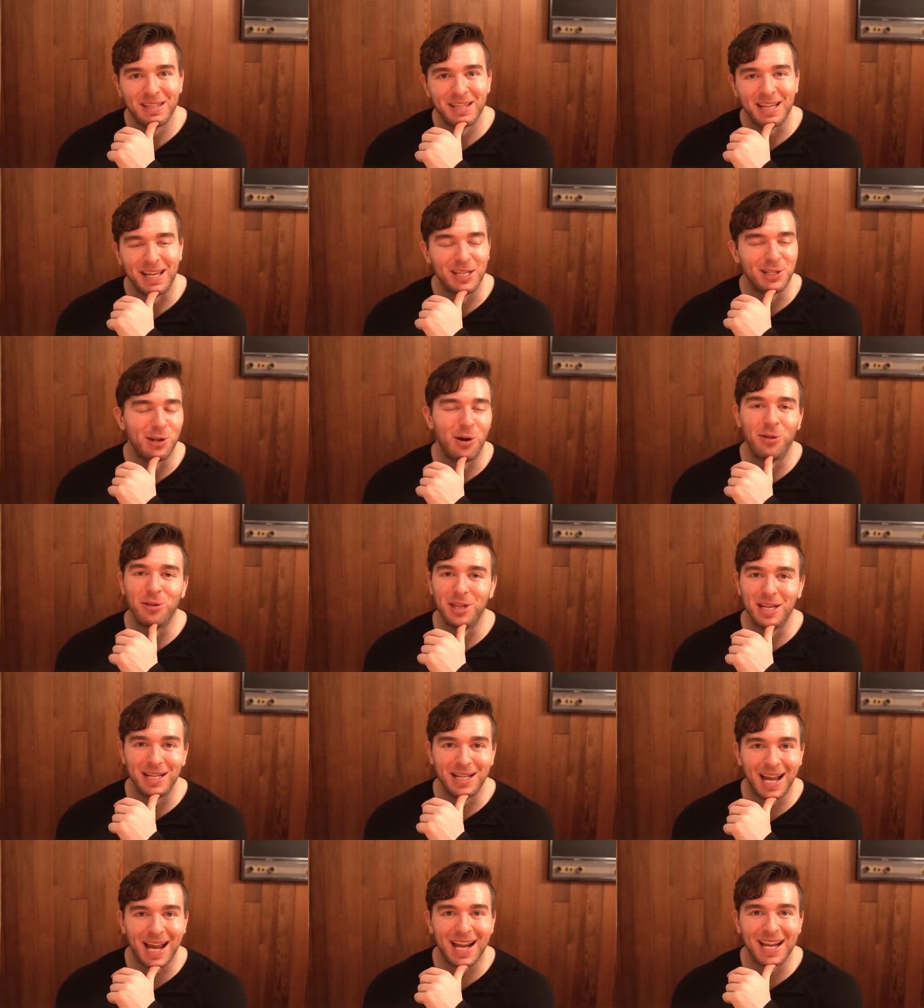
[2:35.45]
It's all
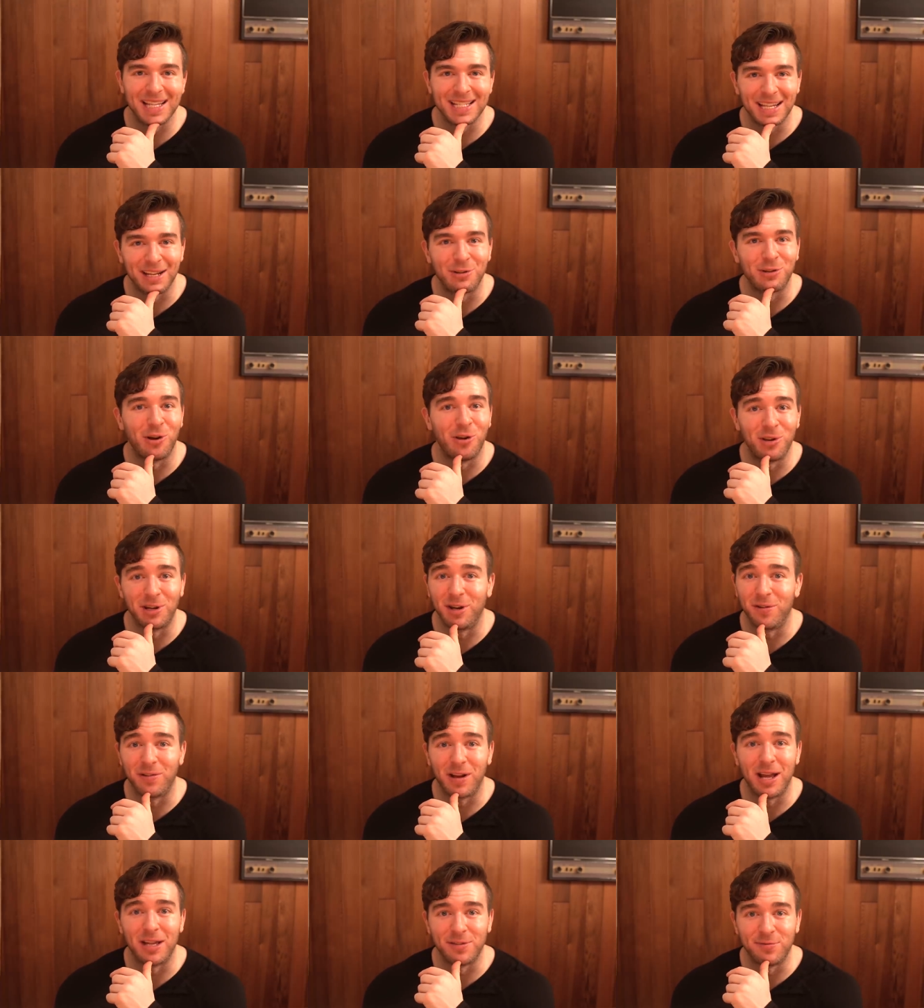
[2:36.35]
the guys that are calling
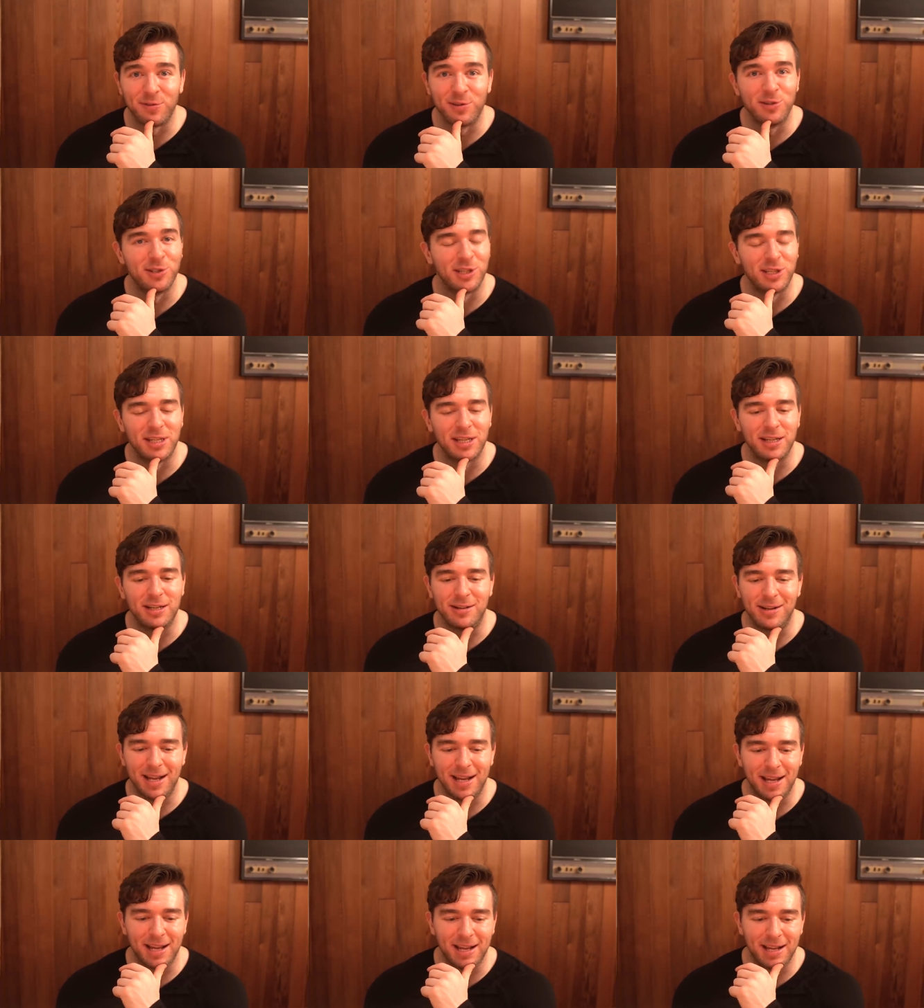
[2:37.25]
out guys for using
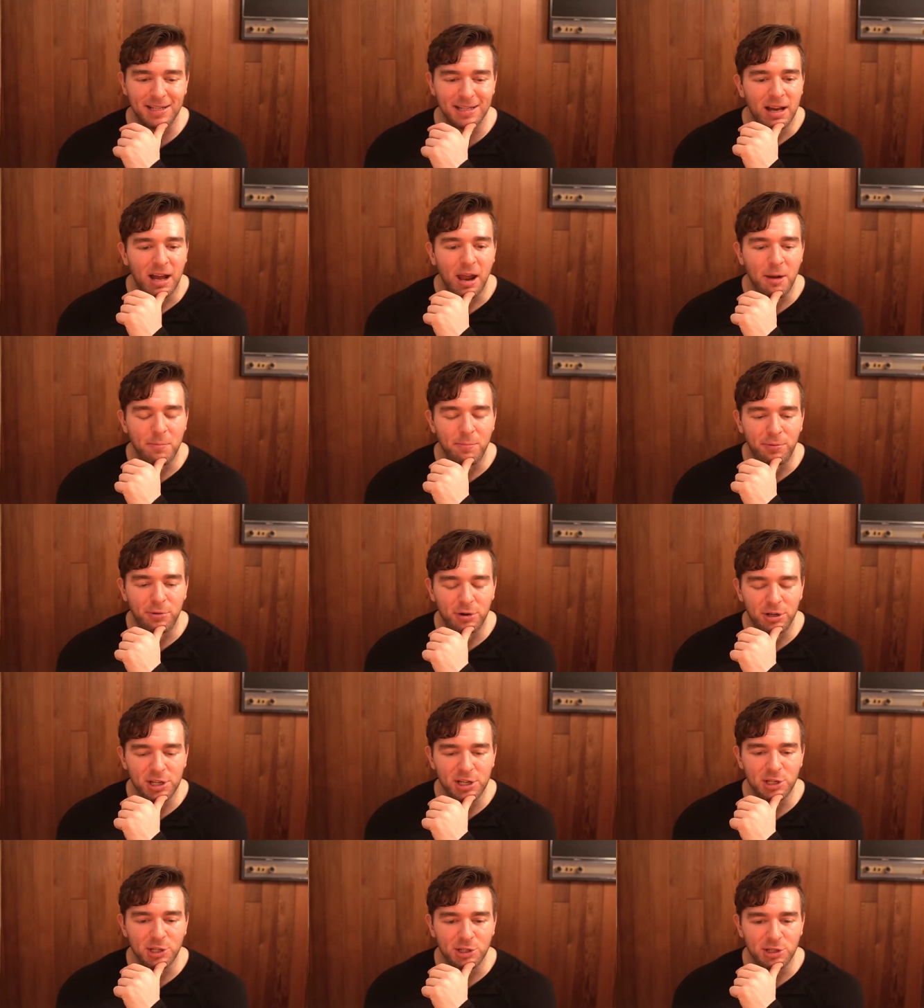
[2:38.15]
gear. And I'm
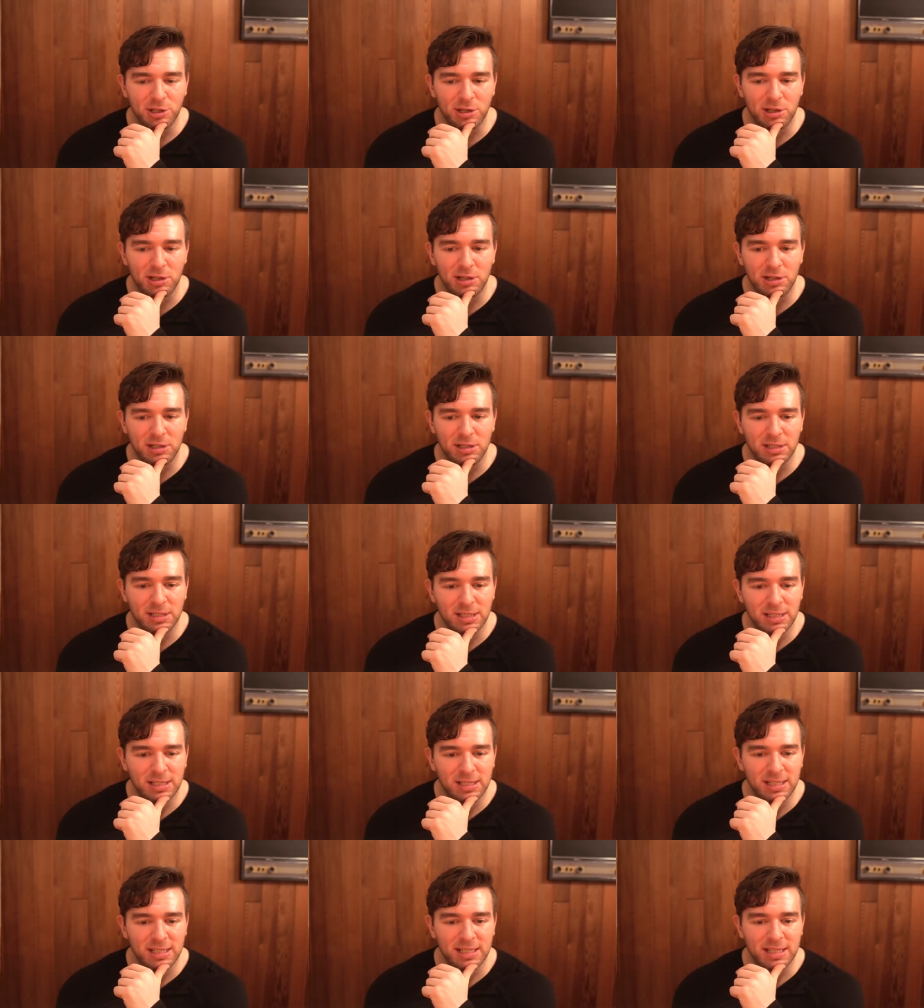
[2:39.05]
pretty sure
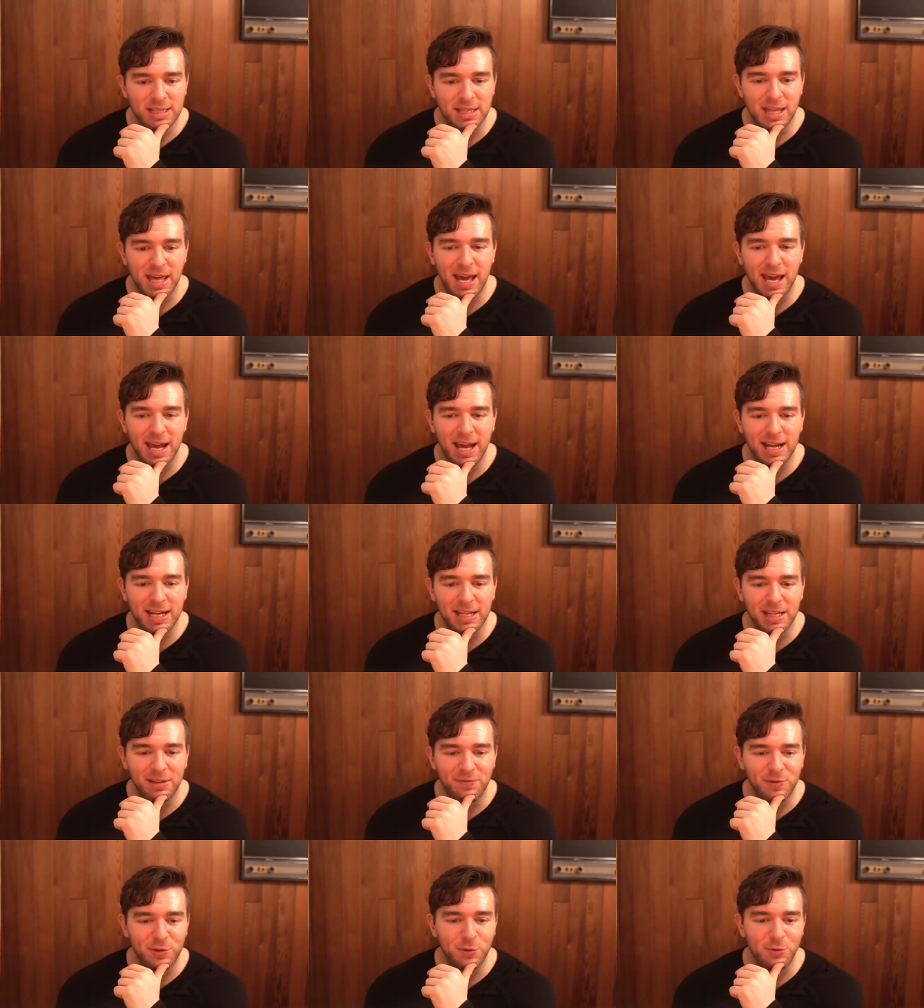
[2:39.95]
that
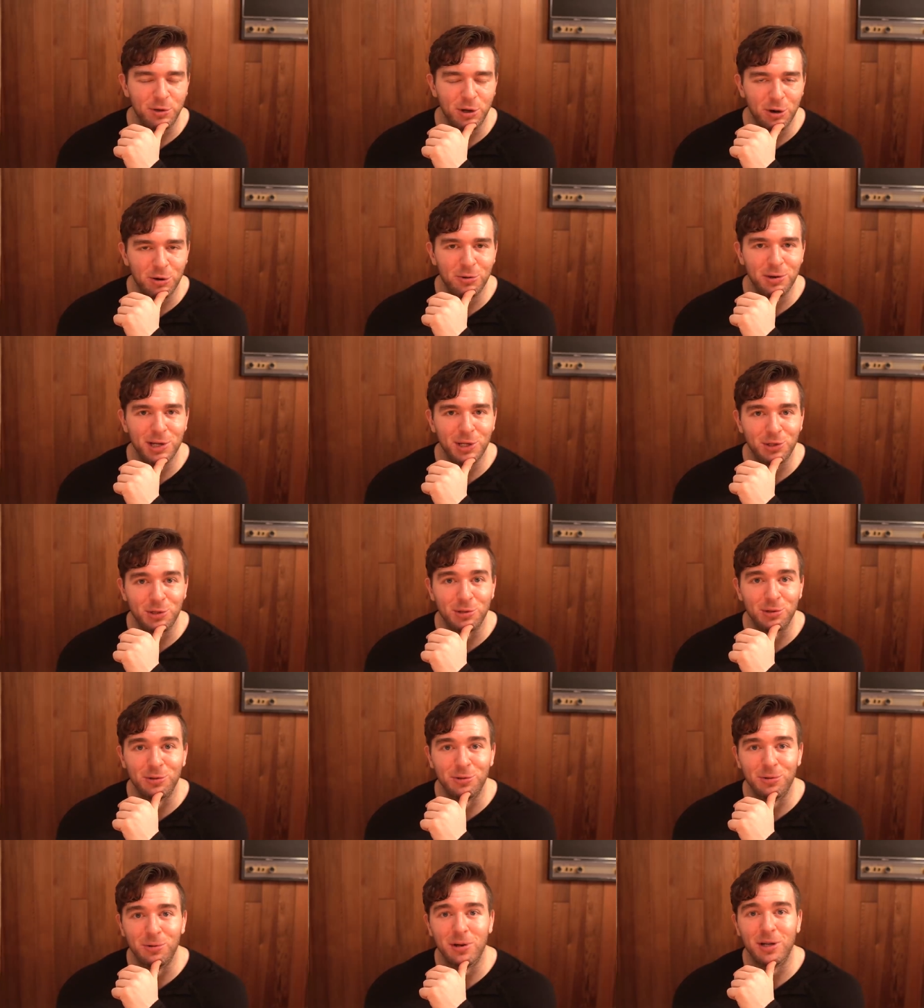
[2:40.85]
if you go
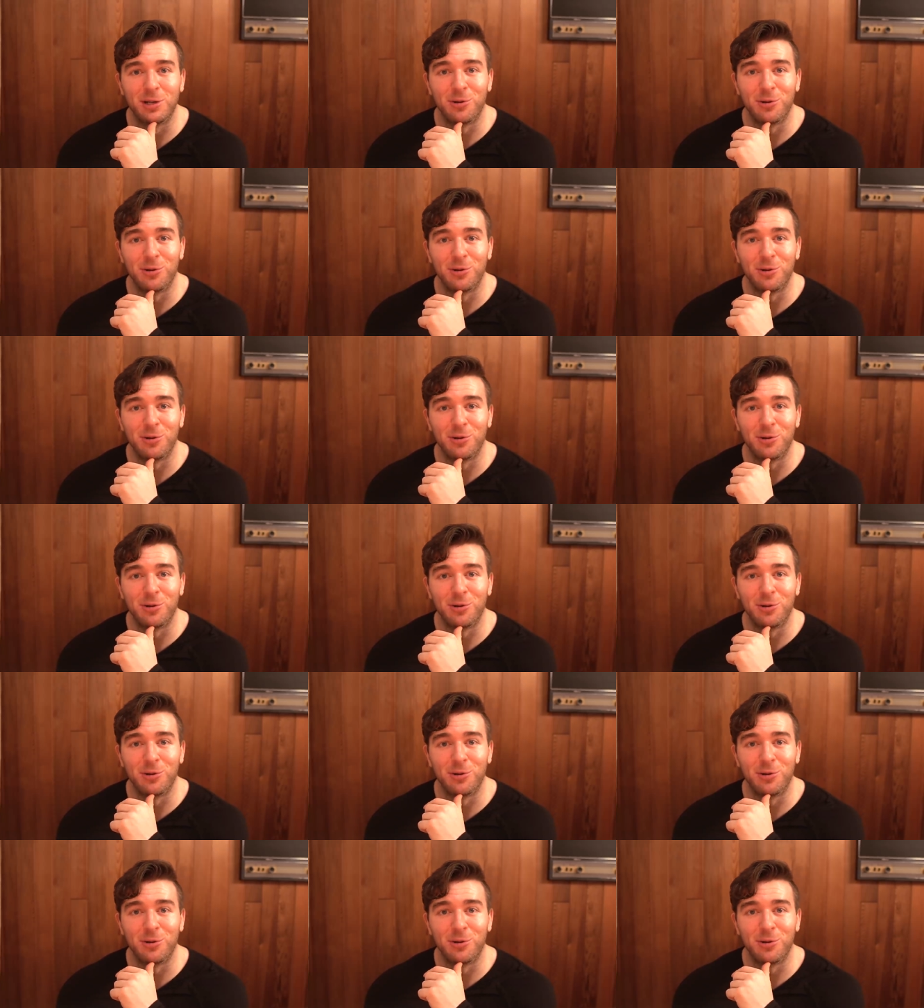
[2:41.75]
into